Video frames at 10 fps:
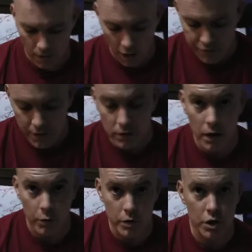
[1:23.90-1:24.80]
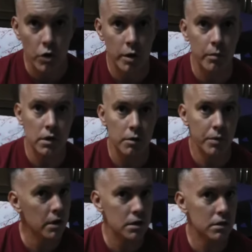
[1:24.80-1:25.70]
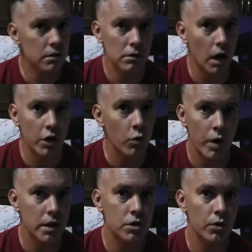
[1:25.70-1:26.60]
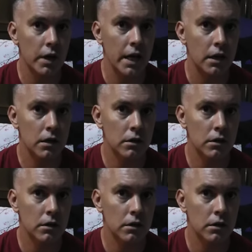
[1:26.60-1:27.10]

I think they were joking with you because I don't wear this sort of leg.